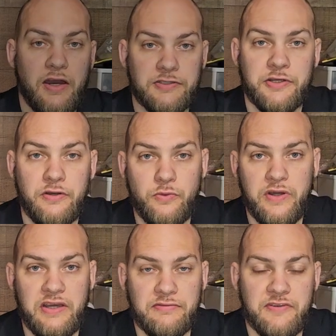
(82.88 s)
All right, so
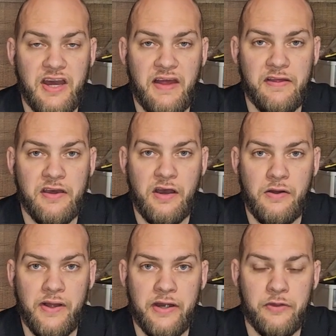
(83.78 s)
we have got the
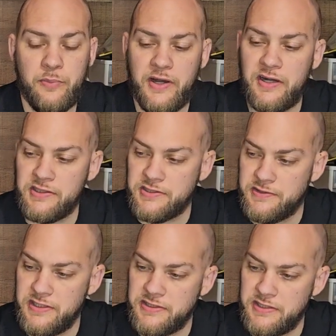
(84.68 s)
call out of the box.
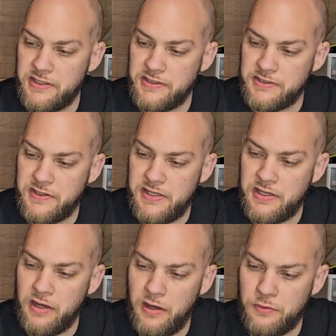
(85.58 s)
This is the
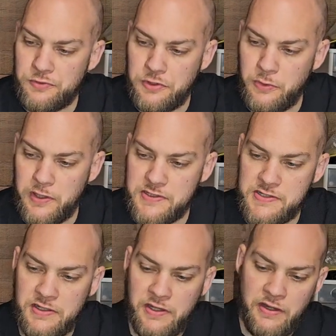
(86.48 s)
call unit.